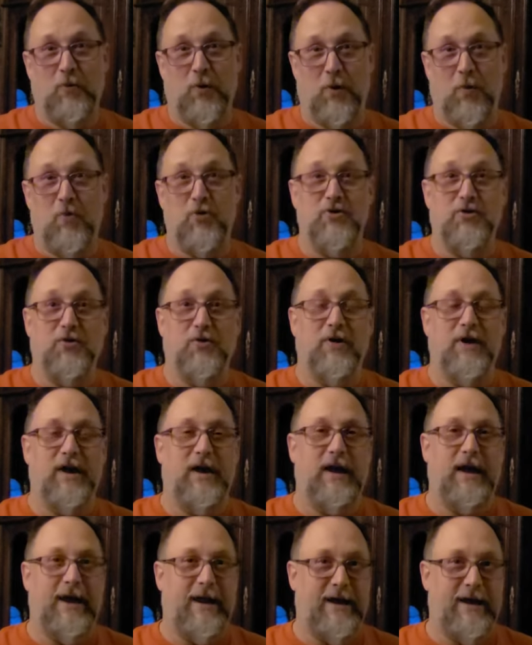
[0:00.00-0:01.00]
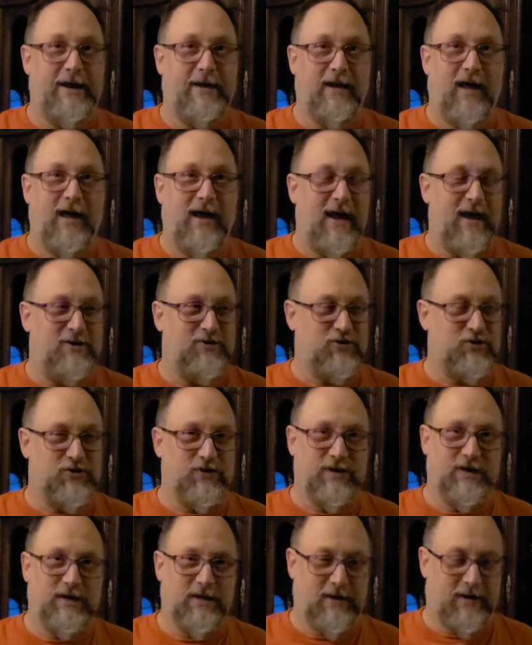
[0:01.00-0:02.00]
what we're doing, and I
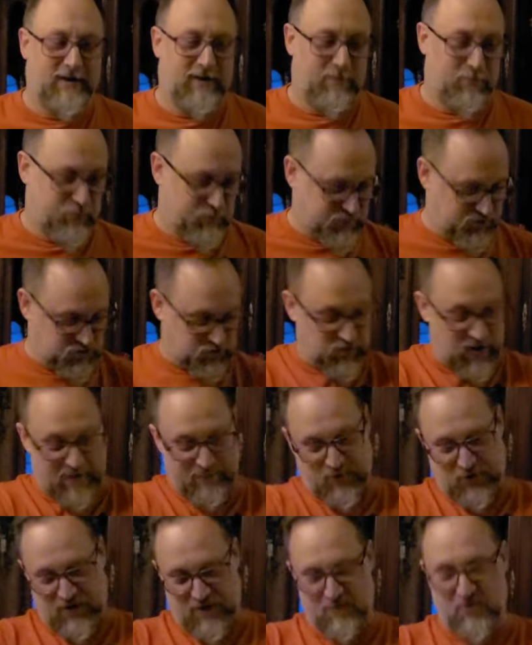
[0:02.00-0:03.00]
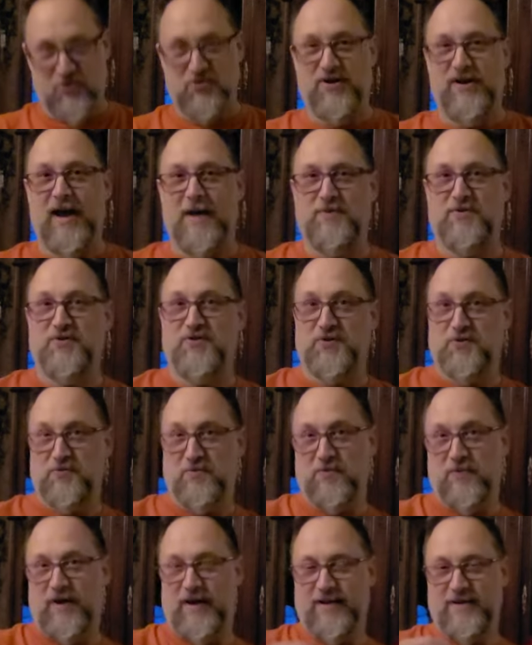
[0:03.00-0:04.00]
actually uh, strapped on a motion capture suit
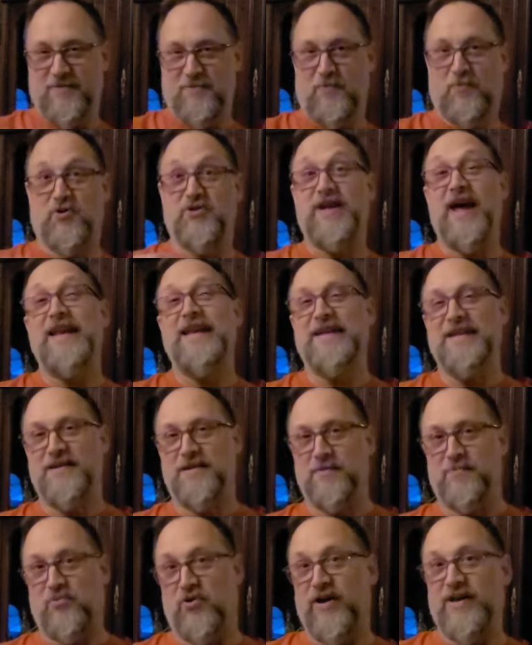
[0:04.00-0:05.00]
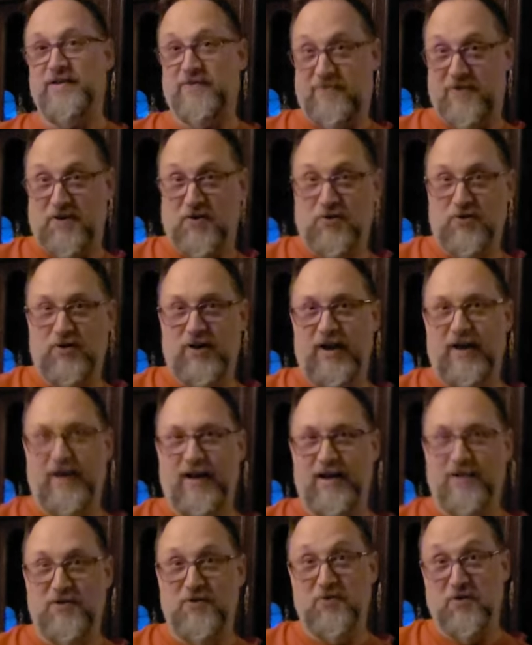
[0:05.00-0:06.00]
and, and, pretended to play the fiddle
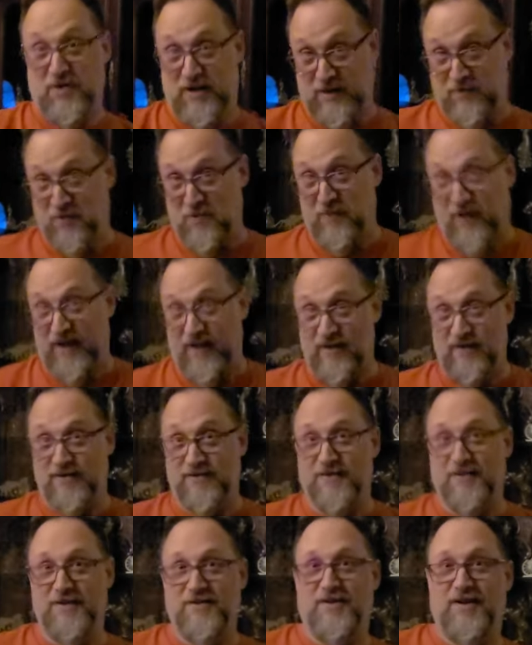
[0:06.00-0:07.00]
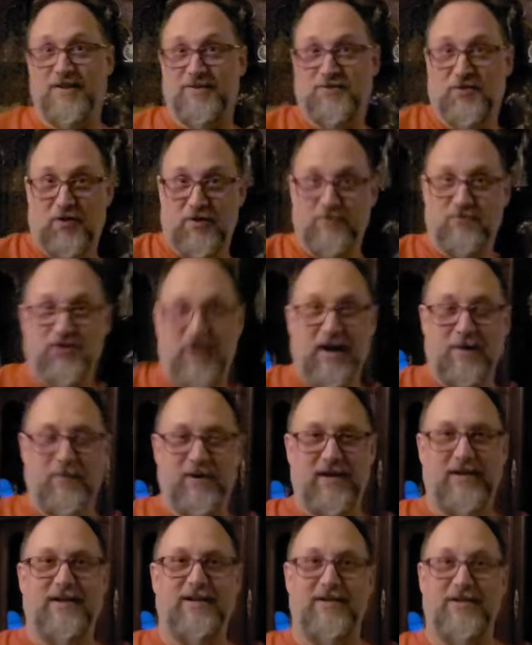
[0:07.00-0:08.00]
and, do the demon band and, mm-hmm. and, and started
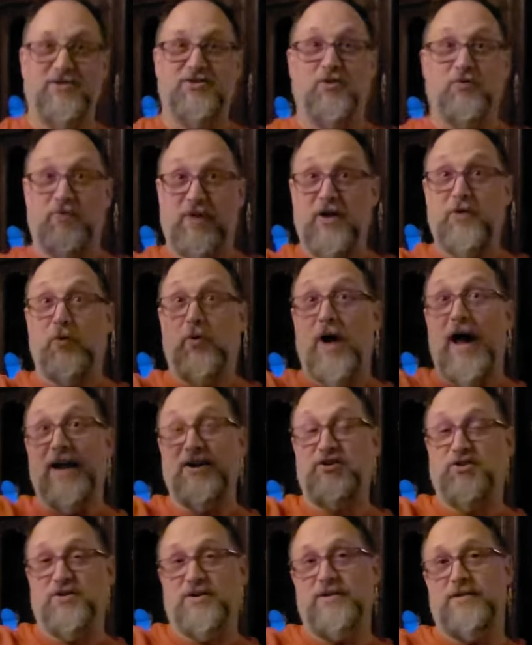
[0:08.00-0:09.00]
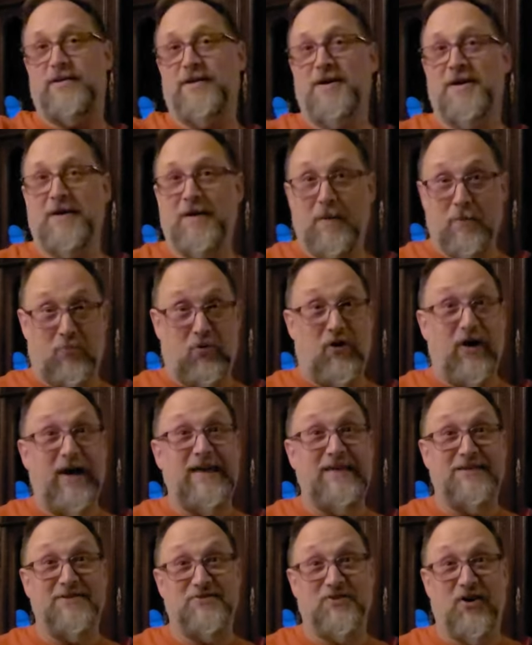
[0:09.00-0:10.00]
jamming. And so they will actually
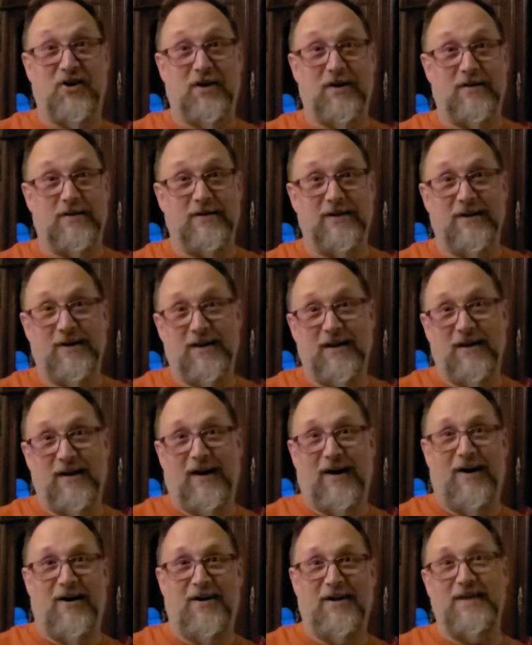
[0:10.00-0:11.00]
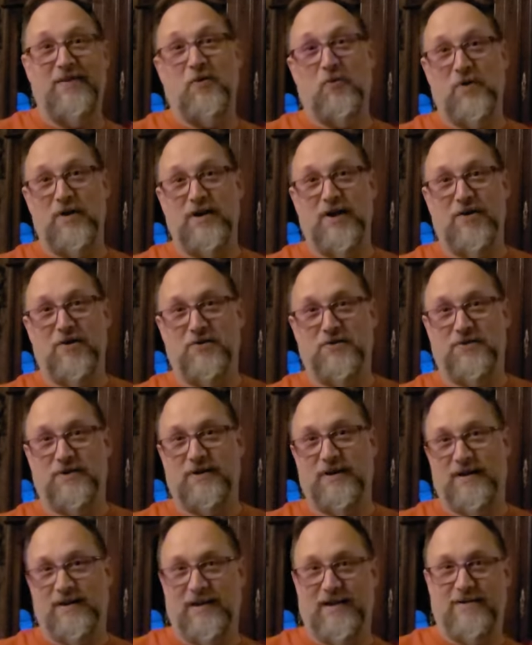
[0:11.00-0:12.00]
play the song uh, in the windows
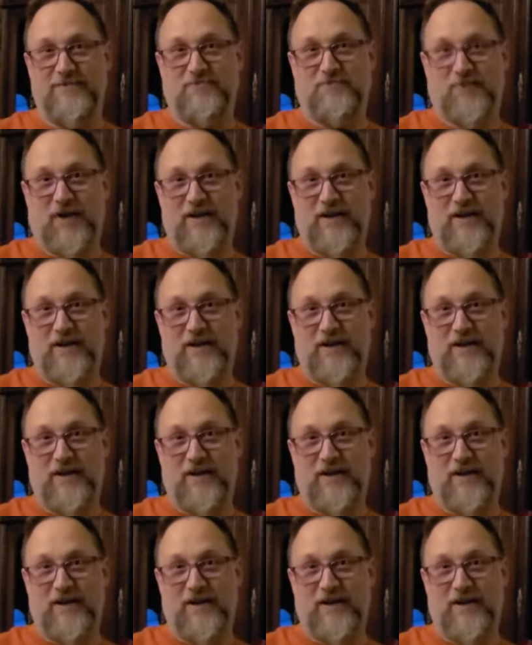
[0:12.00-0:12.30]
in